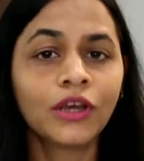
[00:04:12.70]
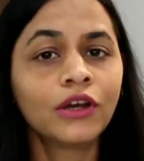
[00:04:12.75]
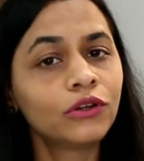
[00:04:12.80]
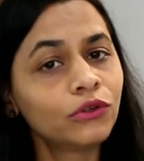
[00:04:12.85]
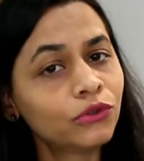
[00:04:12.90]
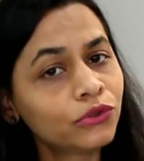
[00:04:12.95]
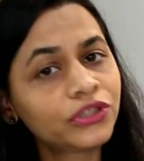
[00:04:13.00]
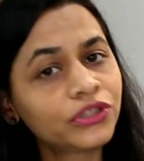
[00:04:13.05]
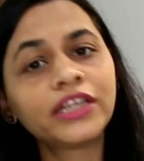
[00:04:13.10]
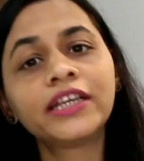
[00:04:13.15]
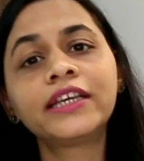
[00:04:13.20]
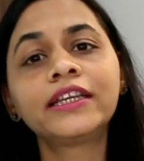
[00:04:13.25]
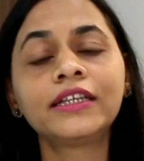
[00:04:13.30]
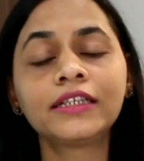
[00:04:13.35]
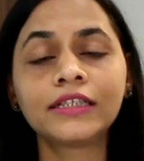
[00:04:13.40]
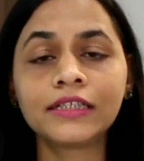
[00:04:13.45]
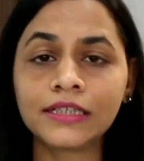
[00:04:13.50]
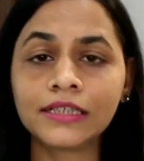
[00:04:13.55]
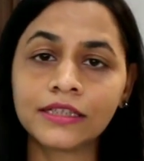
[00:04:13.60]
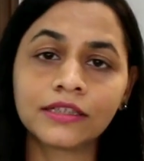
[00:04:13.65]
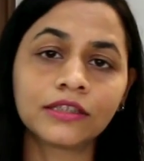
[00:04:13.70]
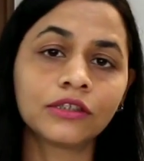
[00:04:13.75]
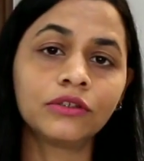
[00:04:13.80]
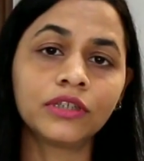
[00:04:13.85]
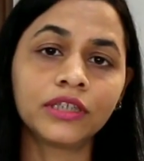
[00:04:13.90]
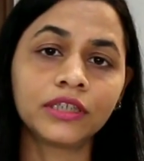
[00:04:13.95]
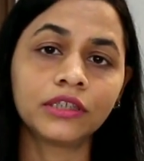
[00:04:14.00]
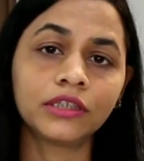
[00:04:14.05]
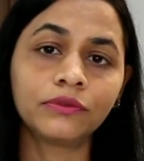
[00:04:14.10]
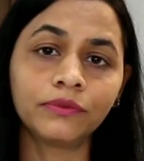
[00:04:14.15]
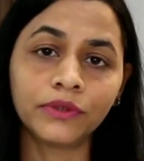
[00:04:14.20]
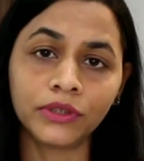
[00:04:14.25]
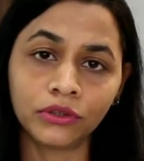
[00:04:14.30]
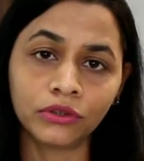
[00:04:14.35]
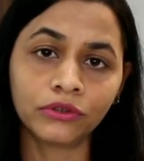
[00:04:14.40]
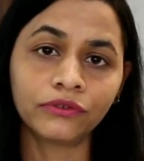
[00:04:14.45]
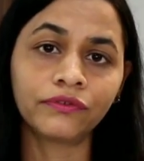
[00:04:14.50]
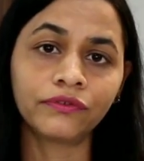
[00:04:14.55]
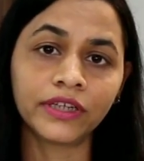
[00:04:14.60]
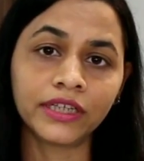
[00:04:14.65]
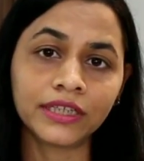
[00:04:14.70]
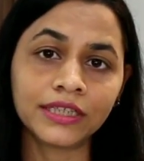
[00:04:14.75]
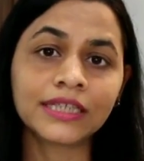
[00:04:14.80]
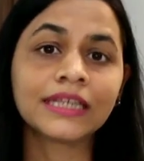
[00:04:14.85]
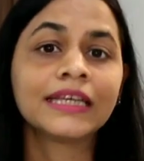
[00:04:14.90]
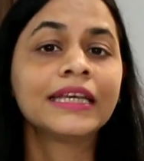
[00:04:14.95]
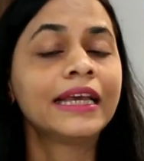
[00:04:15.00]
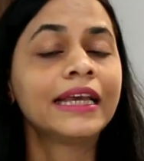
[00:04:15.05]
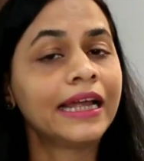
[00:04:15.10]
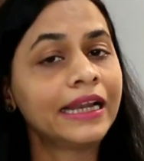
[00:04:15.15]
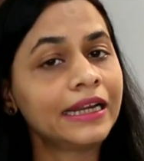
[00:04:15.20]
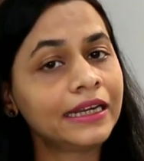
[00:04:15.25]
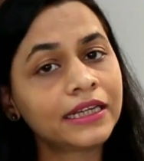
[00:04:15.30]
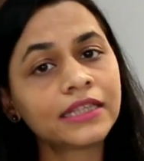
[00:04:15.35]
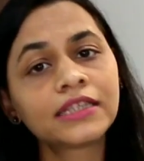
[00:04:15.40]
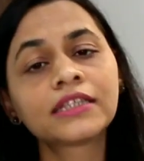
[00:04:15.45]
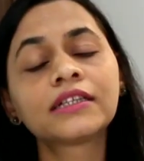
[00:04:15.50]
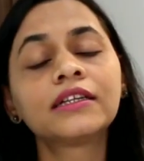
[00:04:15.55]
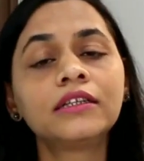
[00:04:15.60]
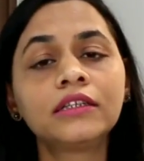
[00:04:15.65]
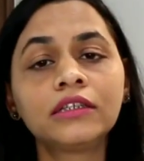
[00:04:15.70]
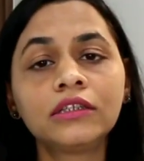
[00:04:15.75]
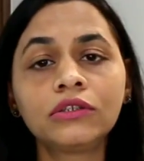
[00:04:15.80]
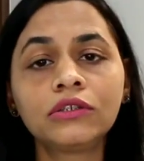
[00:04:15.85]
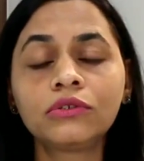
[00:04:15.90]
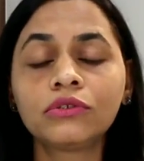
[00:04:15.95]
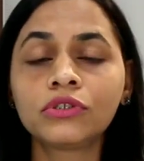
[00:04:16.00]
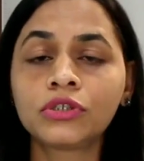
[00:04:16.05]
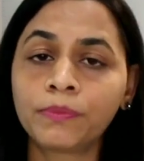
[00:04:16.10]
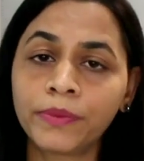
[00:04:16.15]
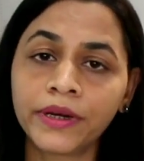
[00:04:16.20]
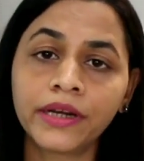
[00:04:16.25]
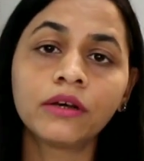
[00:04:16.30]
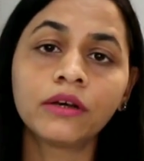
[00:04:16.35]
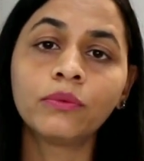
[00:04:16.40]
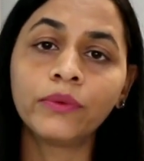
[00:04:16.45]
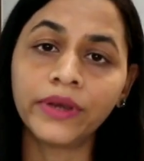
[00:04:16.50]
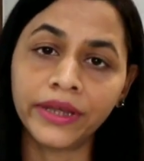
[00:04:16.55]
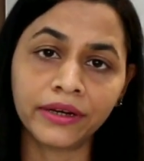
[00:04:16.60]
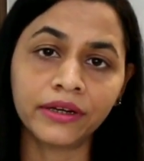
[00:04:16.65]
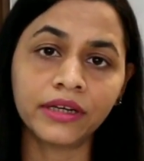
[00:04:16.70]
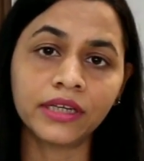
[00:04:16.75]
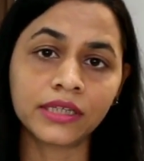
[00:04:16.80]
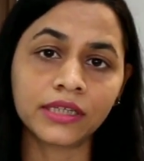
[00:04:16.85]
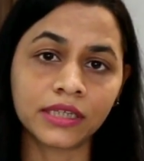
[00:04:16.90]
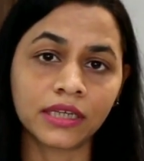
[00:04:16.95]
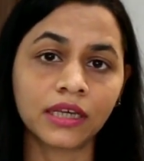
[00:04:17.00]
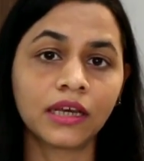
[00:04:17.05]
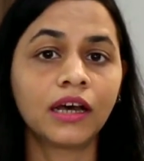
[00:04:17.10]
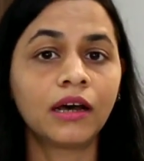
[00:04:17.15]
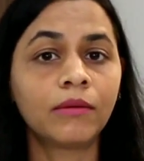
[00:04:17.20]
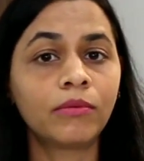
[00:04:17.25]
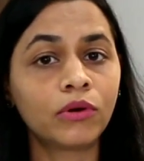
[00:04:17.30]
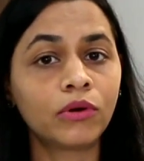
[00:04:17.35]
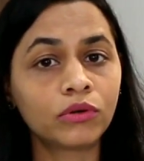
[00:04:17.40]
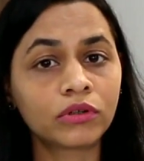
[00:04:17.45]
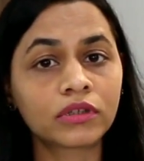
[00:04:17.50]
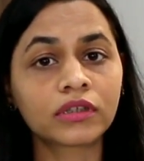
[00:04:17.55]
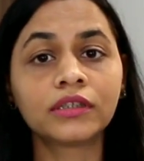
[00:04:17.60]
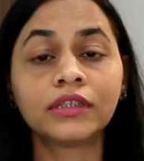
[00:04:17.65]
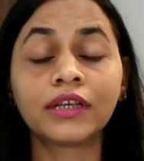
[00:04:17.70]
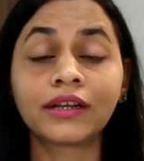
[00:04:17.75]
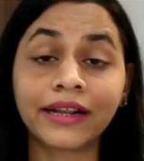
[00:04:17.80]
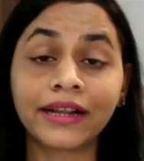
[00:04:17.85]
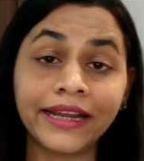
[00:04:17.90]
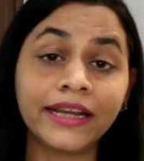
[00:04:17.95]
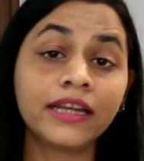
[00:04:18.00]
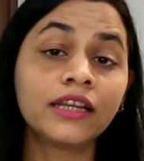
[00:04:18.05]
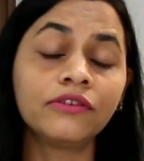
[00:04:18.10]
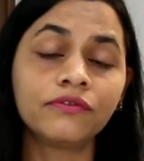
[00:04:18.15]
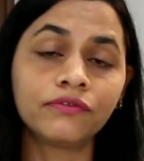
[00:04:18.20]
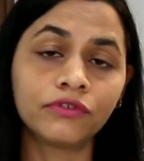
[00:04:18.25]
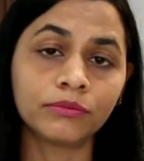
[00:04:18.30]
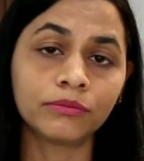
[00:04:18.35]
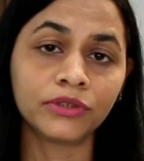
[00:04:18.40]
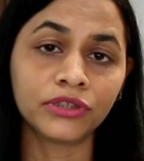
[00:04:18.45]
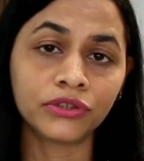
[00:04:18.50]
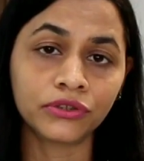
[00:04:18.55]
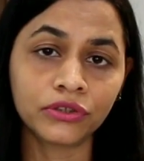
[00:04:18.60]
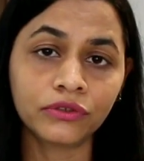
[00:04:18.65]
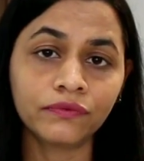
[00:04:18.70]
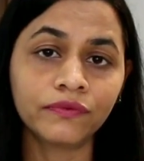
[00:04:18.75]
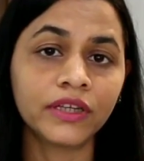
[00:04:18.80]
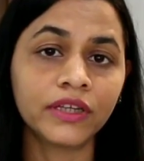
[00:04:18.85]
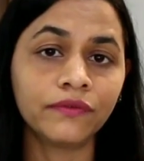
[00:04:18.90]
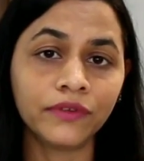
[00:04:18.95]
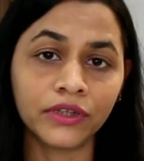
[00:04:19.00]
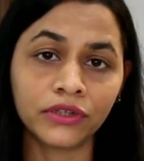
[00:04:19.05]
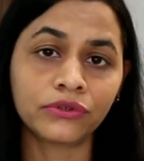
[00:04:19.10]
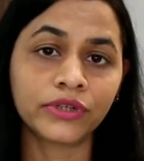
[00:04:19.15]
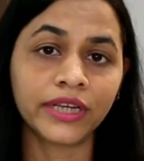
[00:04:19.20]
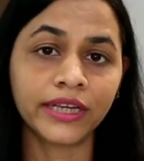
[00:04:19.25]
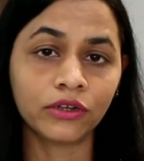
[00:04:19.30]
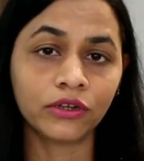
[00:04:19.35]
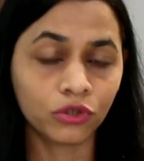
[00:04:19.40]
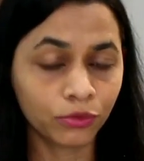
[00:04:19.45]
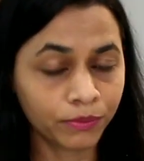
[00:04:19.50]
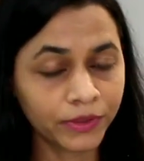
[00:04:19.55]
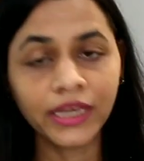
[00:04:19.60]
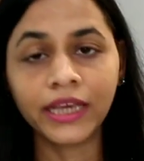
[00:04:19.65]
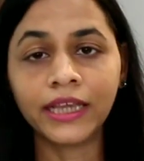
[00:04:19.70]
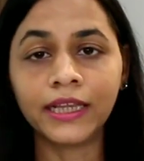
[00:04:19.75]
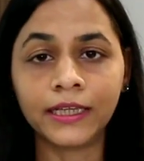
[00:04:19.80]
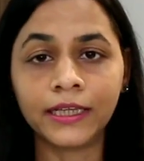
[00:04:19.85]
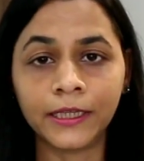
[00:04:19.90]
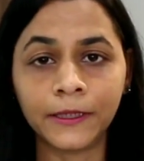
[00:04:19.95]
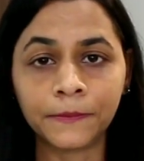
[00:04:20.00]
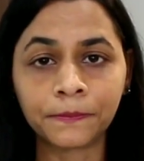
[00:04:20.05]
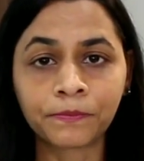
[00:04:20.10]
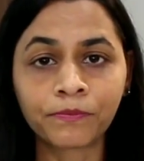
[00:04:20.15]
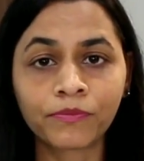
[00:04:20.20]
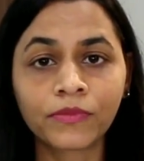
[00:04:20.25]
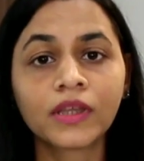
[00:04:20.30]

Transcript: Do share it and circulate it with your friends, and let's continue to spread awareness about the right information when we are trying to be healthy.